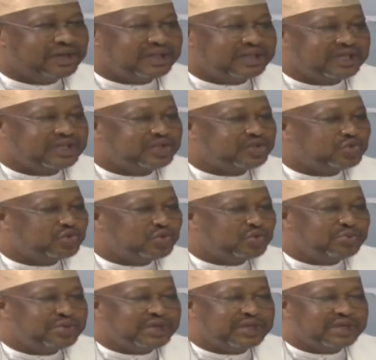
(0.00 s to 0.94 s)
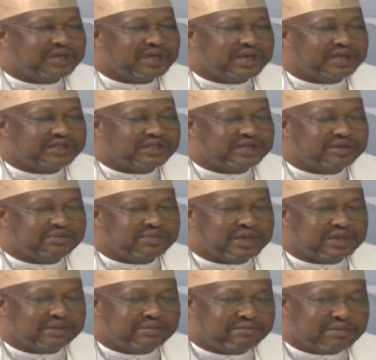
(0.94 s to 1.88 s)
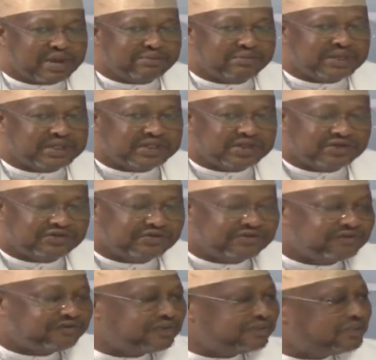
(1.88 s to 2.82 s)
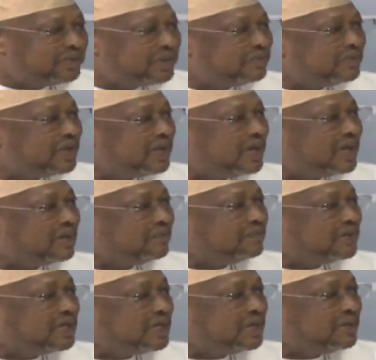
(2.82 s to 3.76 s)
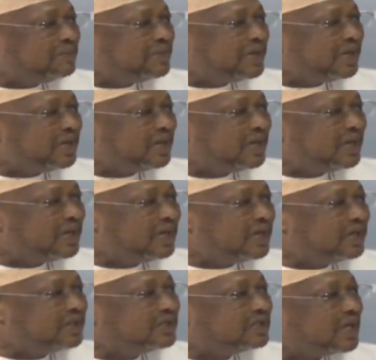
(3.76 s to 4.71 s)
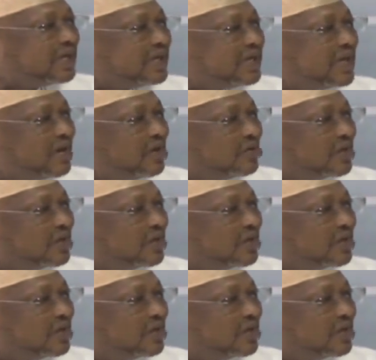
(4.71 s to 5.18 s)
the teaming members of PDP sat down